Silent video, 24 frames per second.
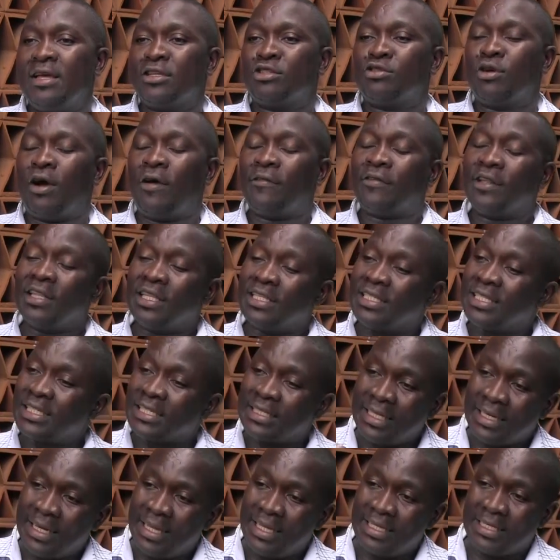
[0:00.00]
So after the
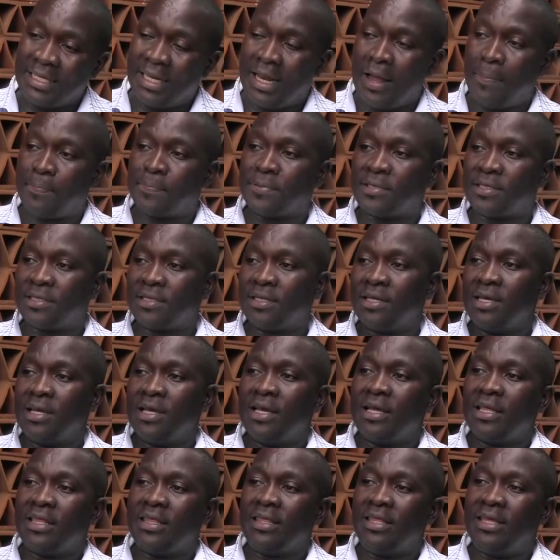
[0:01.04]
60 days elapse,
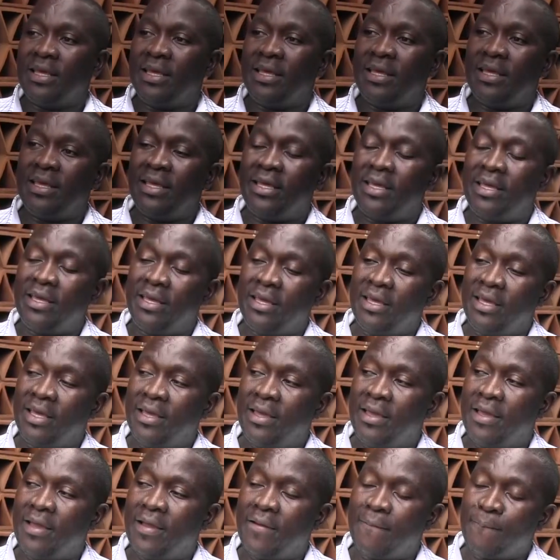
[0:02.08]

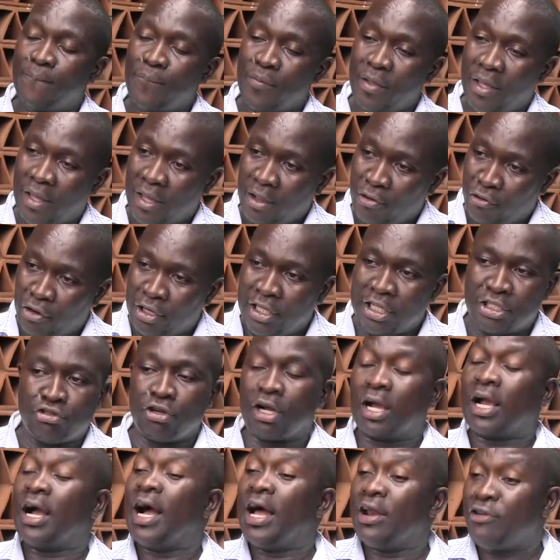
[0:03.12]
the
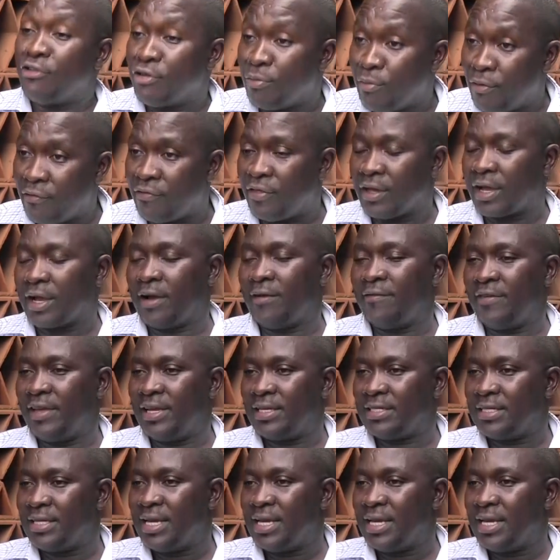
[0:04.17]
registrar can remove the caveat